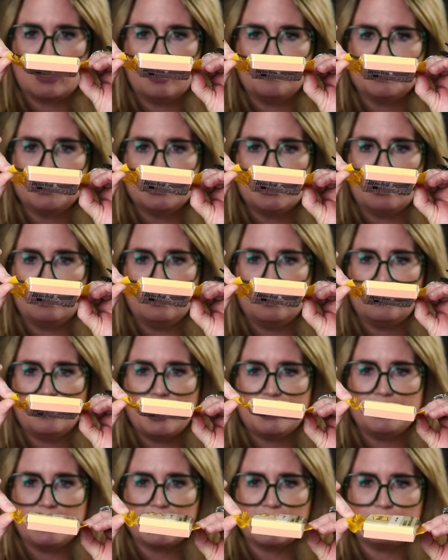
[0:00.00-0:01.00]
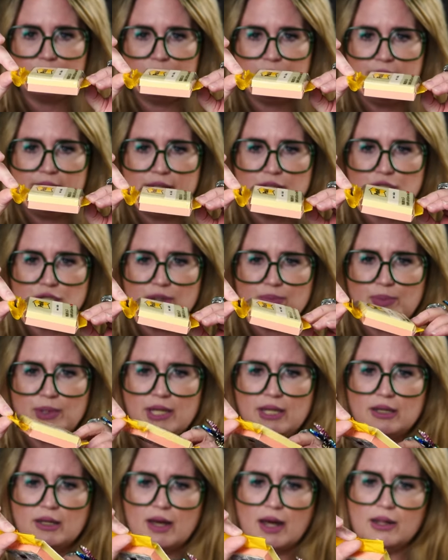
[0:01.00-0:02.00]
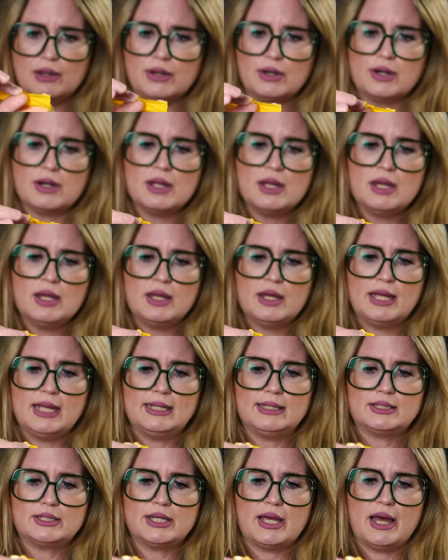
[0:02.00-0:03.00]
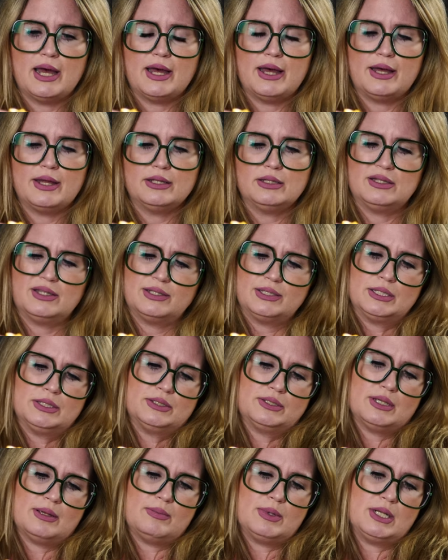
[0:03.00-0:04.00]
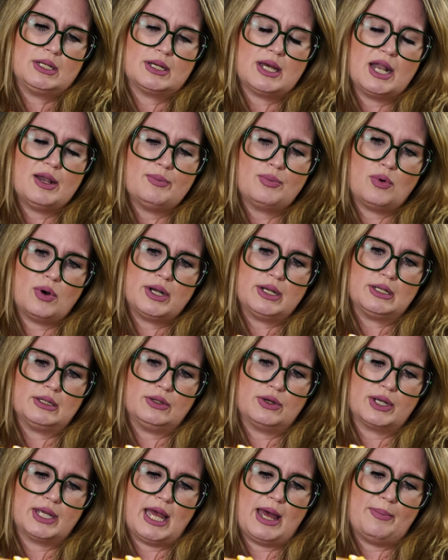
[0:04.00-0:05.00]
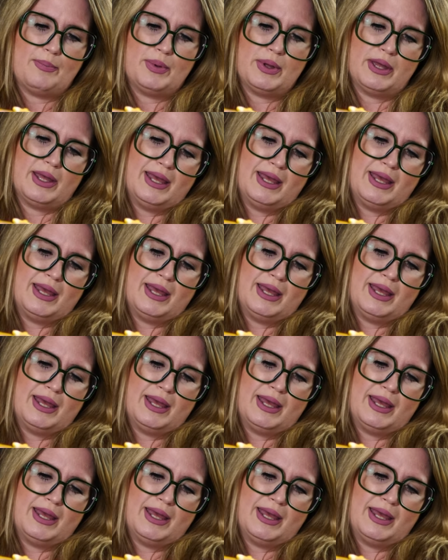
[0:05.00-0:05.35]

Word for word: comes yellow and like a peachy pink color. It's uh this is I mean kind of boring to look at, but